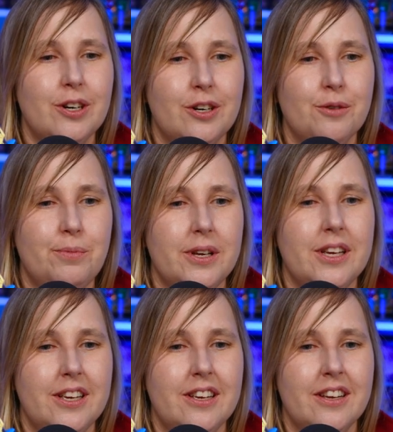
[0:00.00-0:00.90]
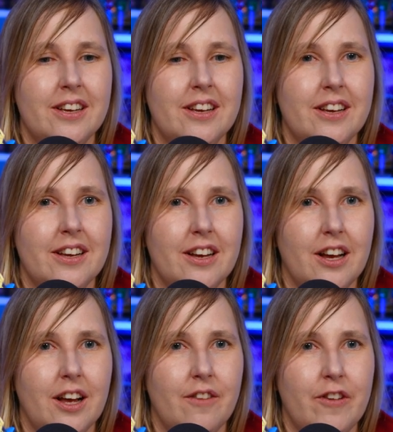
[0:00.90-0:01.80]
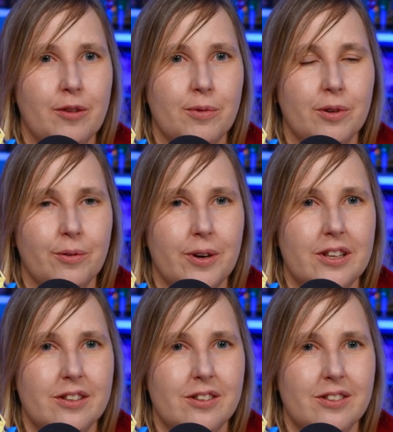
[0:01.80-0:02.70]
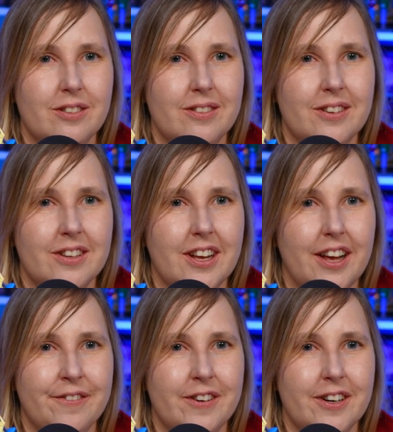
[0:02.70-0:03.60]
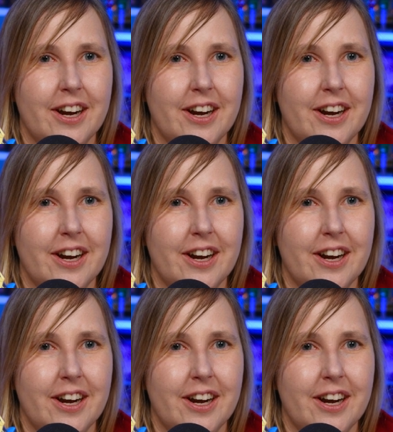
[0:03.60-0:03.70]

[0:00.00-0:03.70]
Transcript: it'll be available to rent soon after.